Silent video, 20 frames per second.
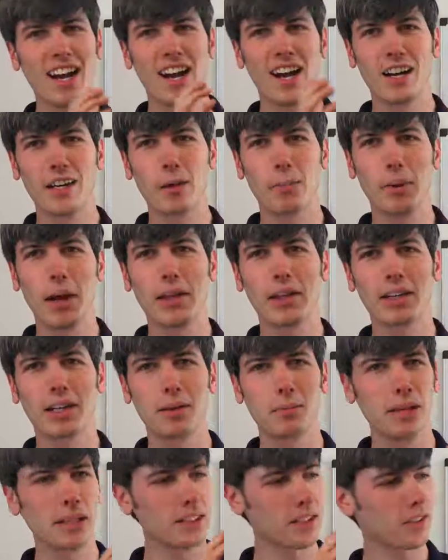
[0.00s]
you're probably
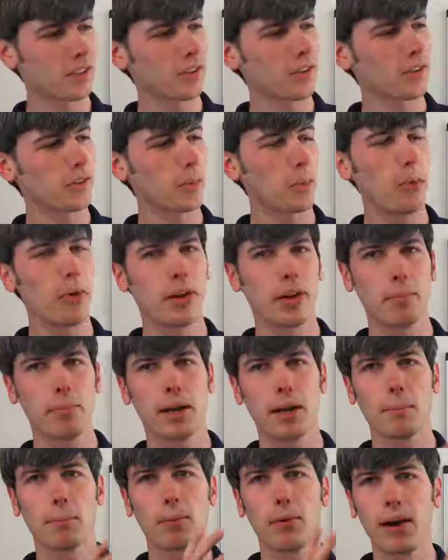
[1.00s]
going to be a little disappointed,
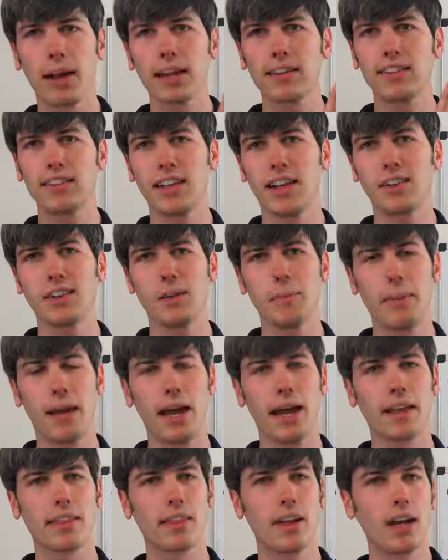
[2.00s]
but it breaks down the
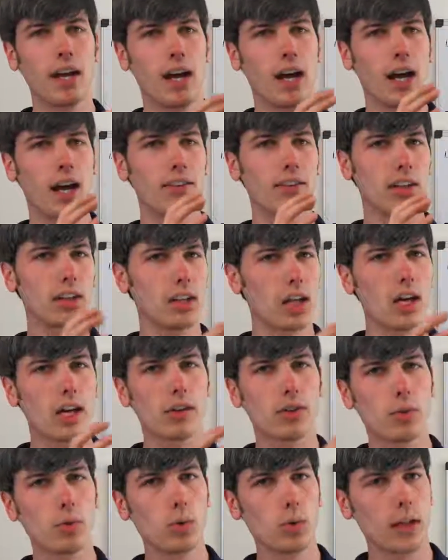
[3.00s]
math of a lot
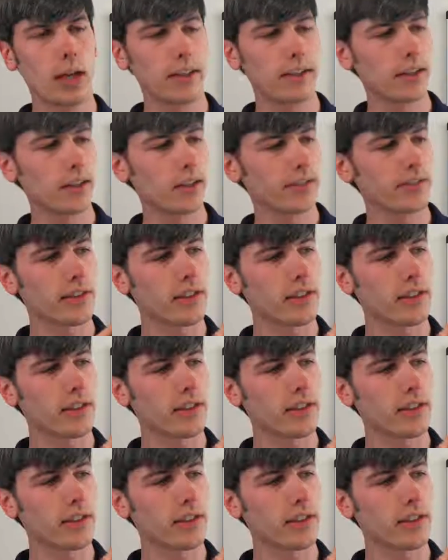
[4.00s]
of cool ideas,